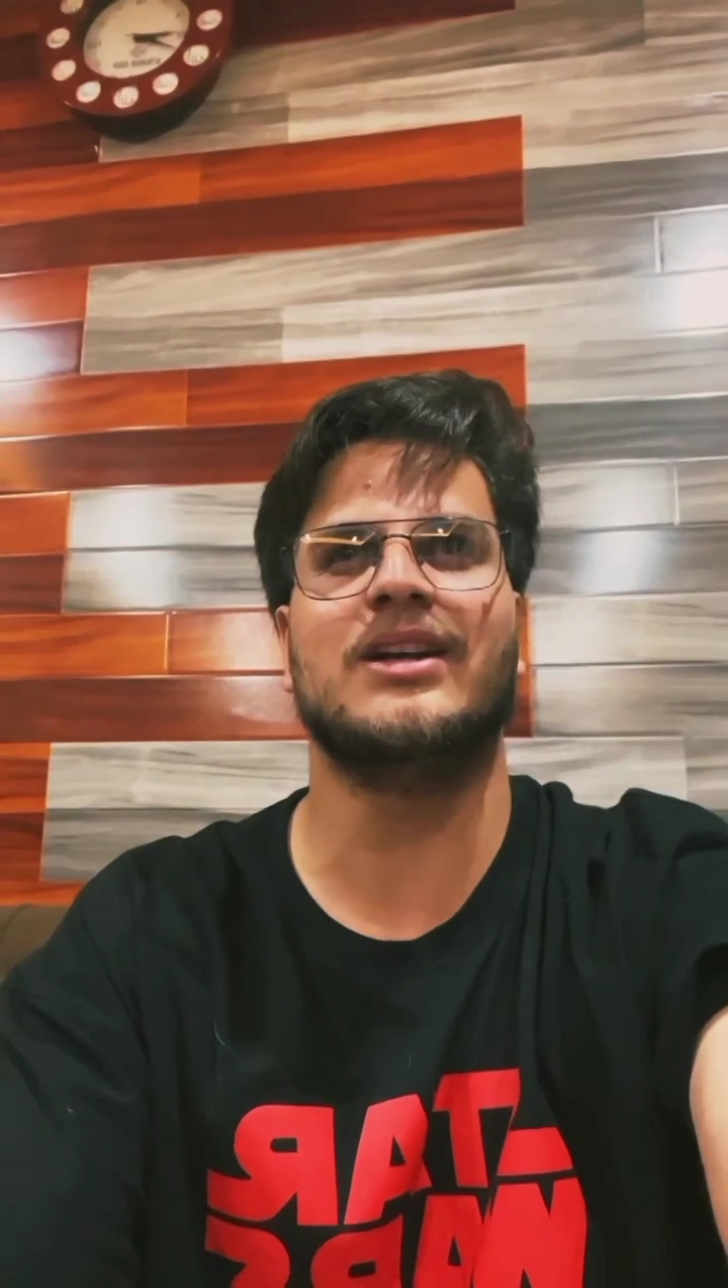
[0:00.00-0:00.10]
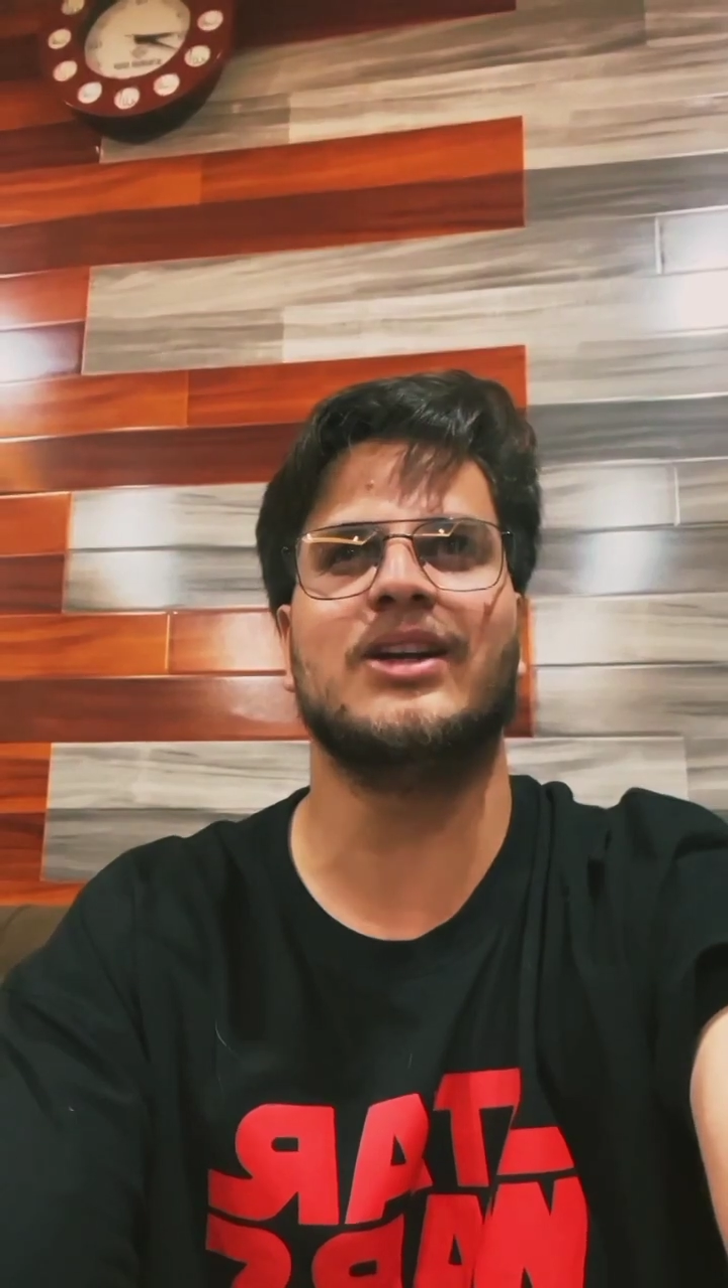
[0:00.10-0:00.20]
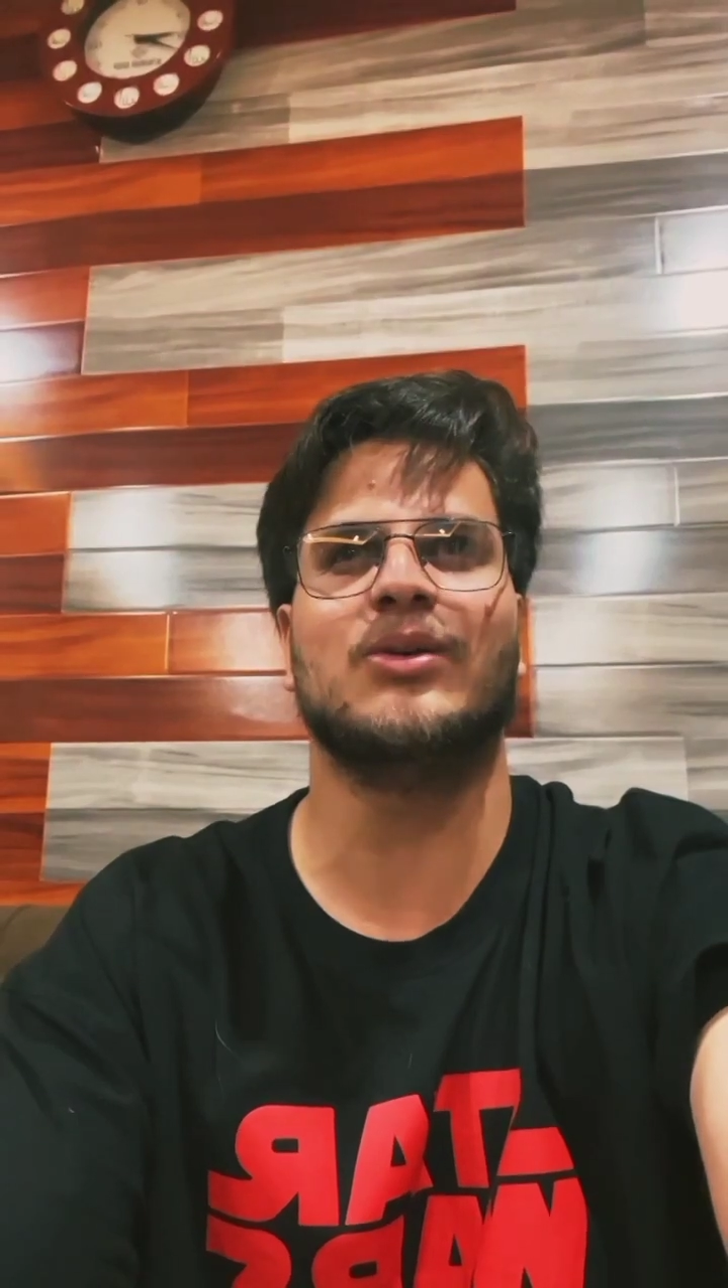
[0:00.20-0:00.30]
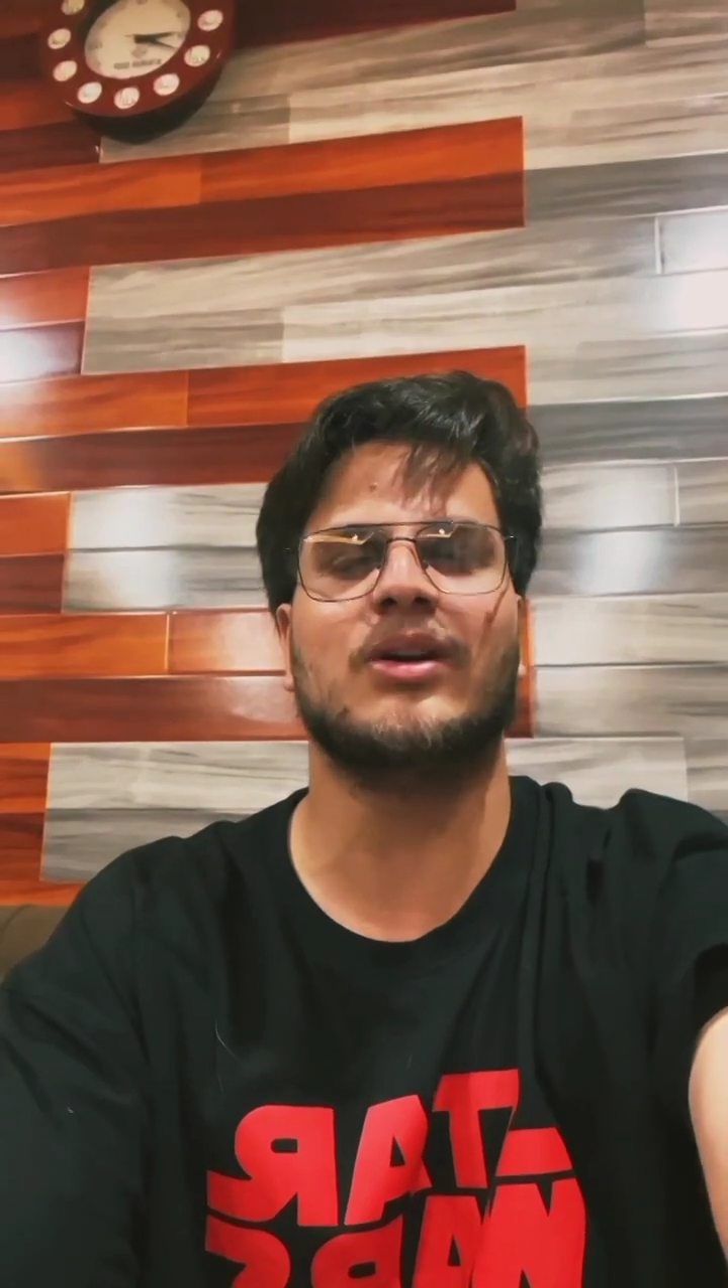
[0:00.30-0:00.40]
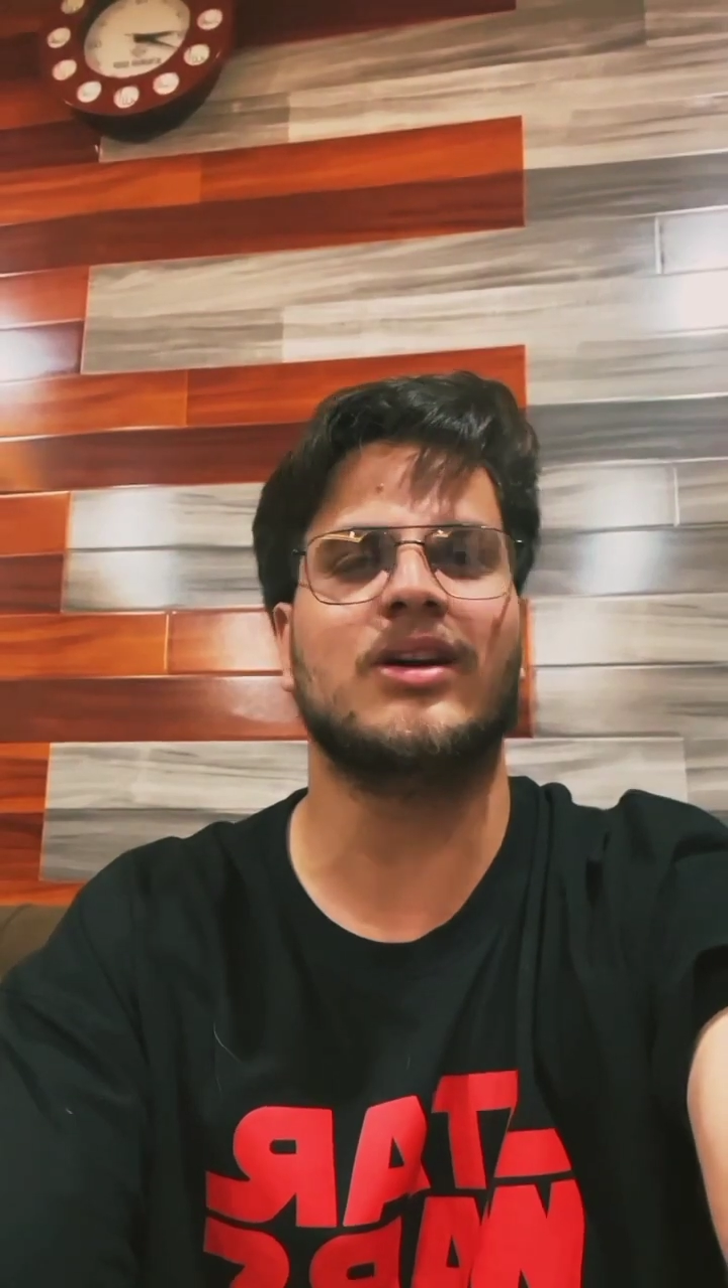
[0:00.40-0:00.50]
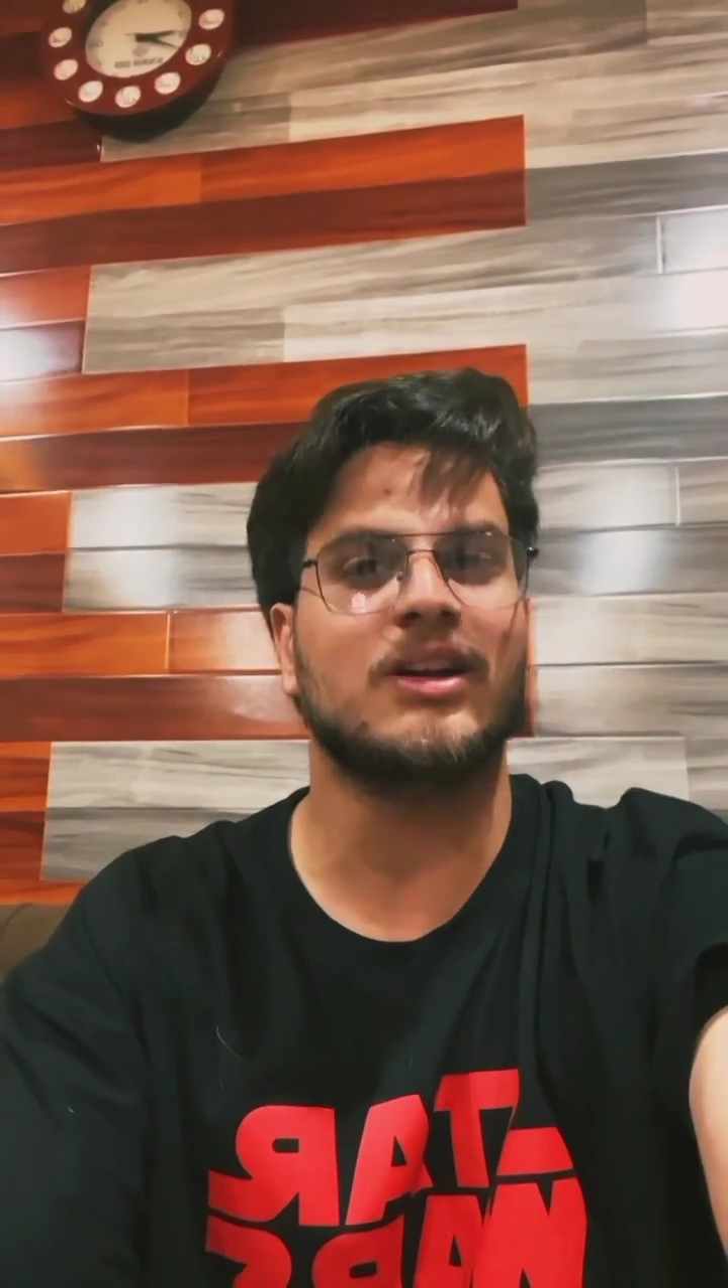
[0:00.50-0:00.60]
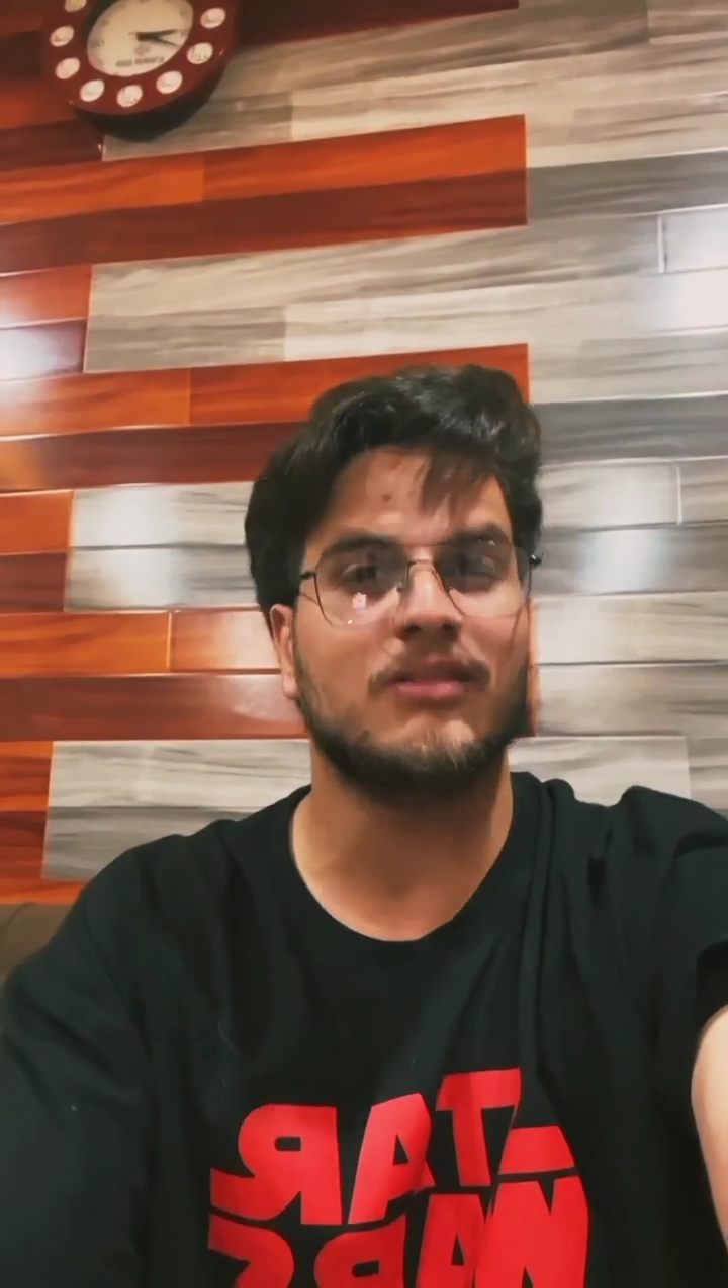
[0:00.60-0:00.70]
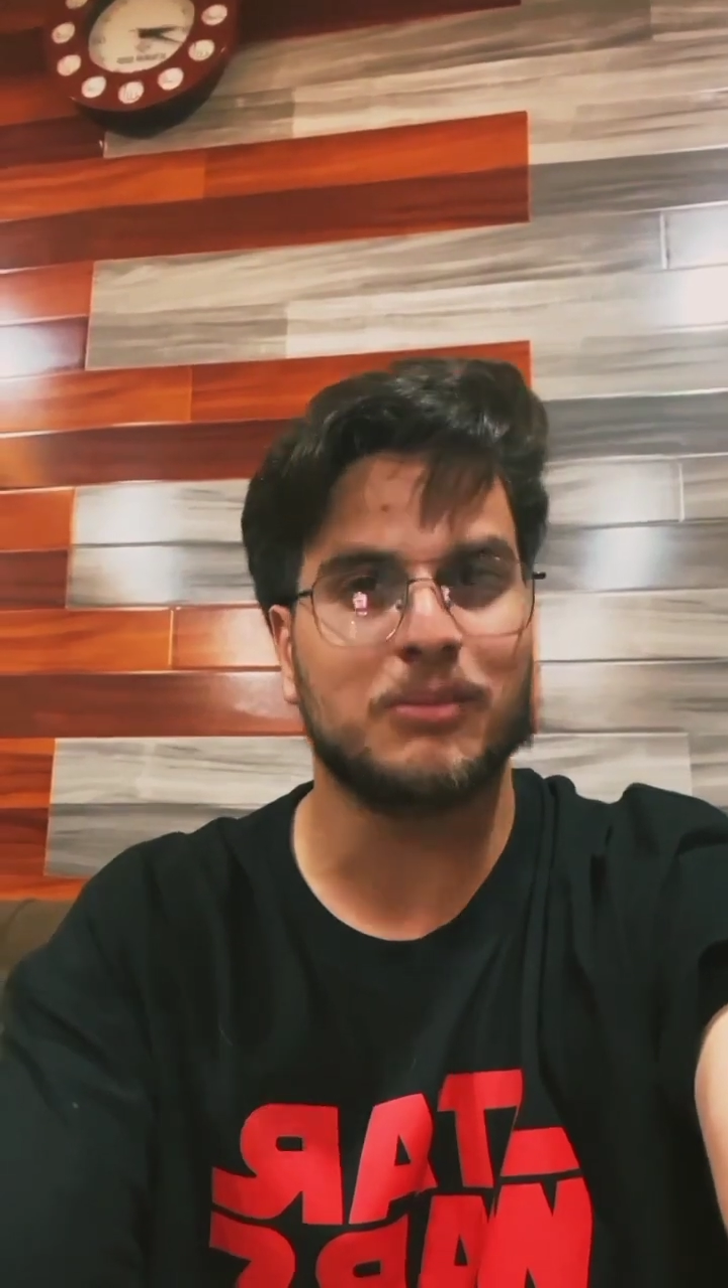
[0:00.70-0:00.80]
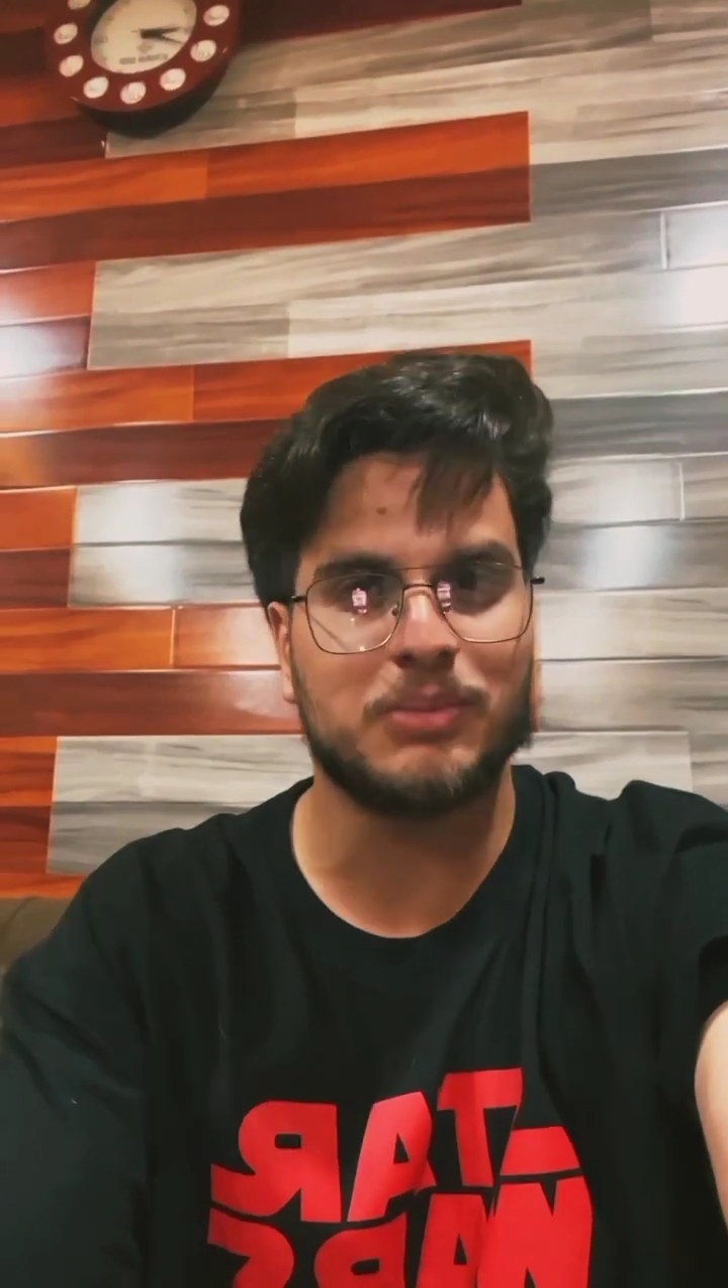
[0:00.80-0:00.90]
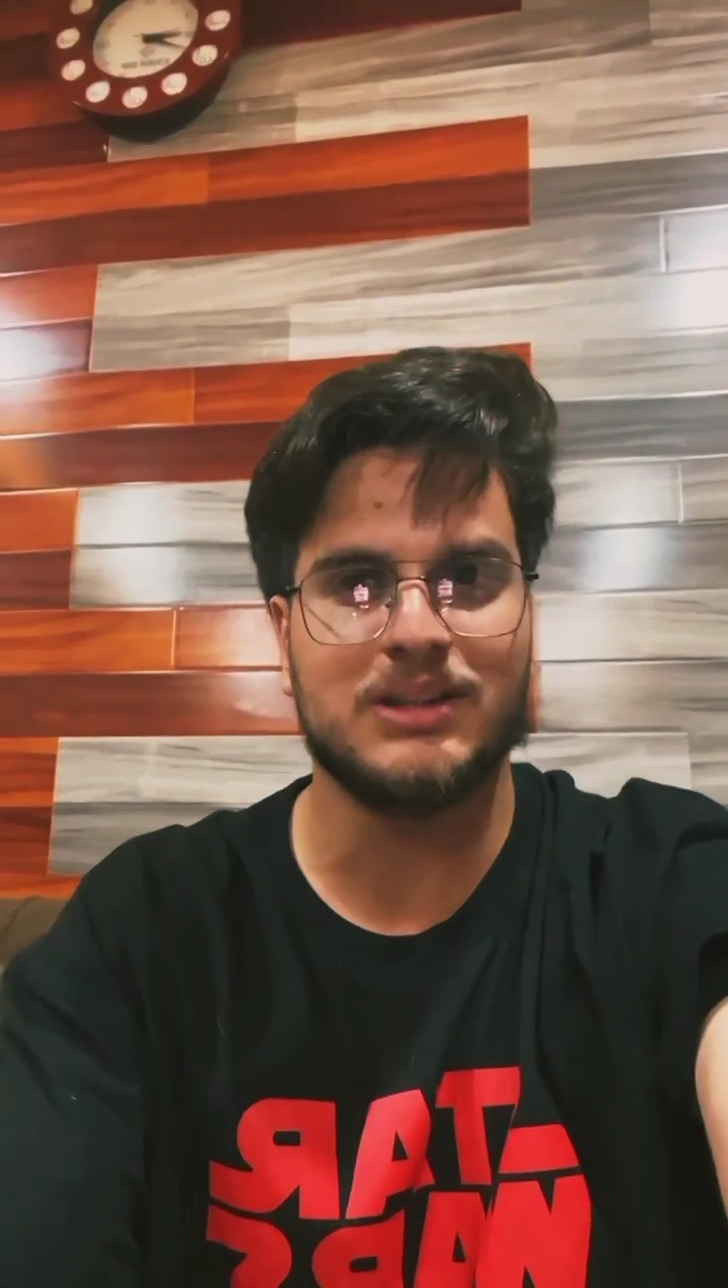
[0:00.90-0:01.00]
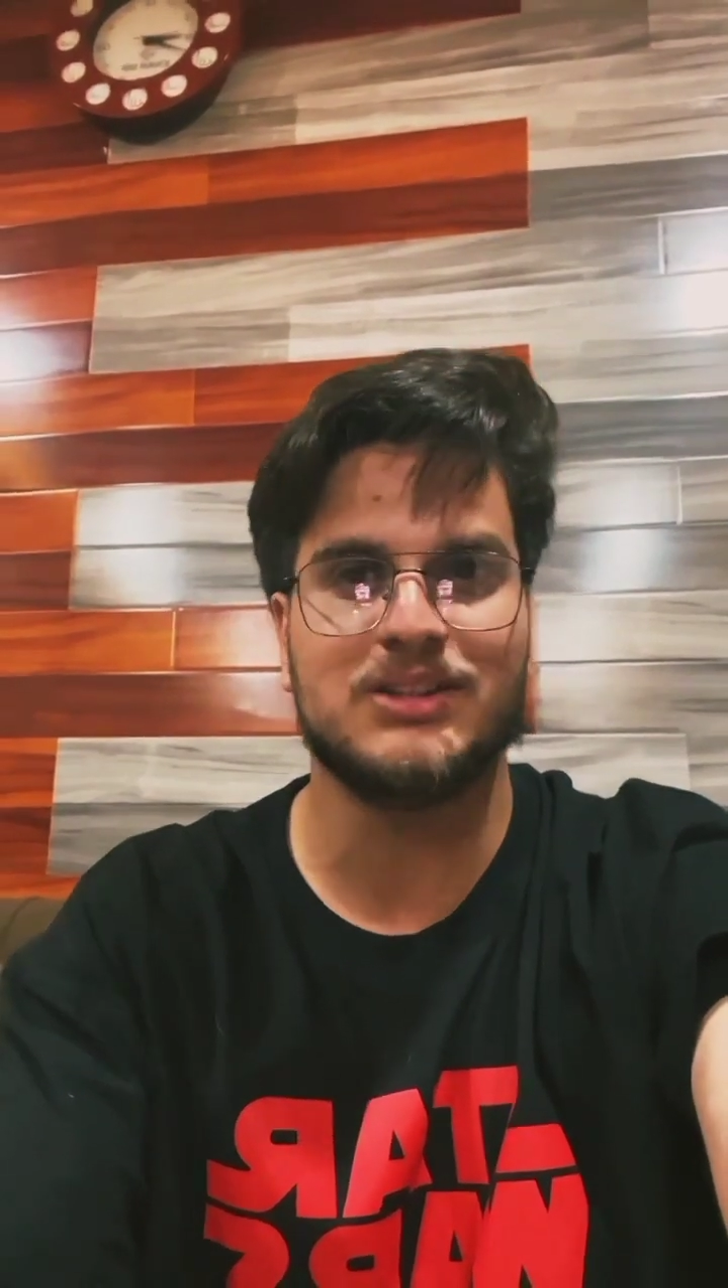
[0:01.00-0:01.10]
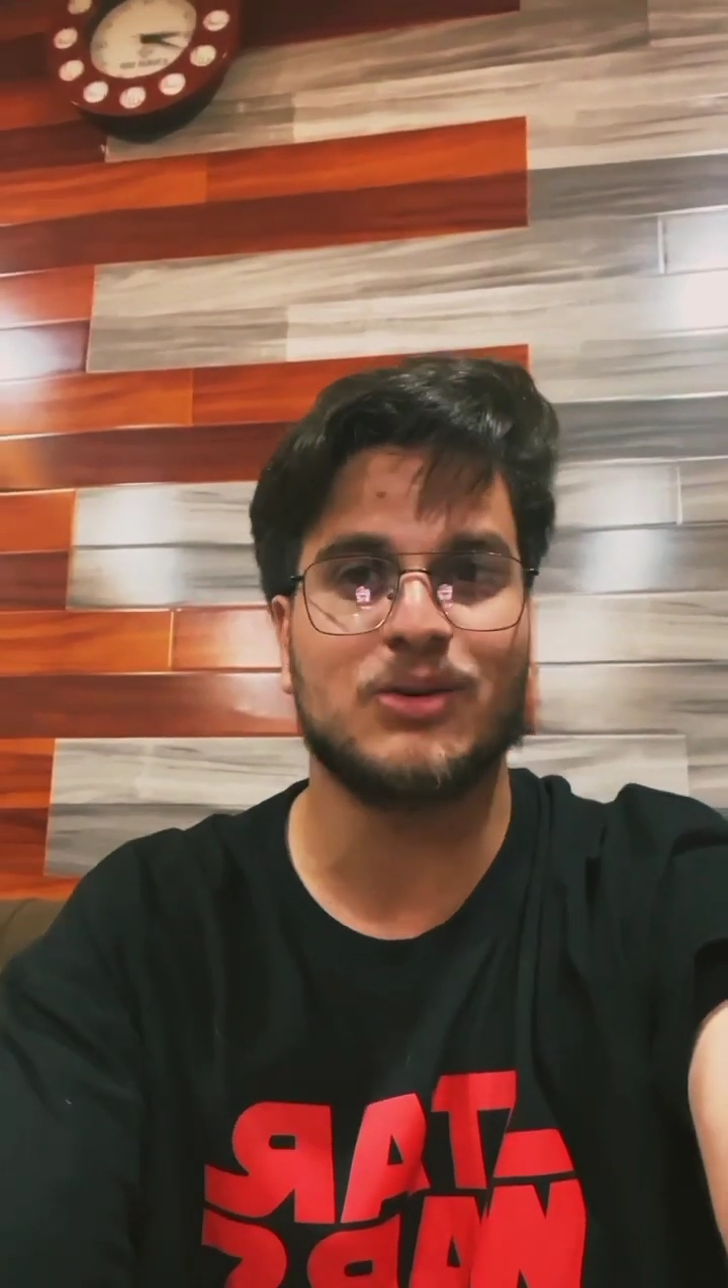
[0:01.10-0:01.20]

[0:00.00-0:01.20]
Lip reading: you are not even PG,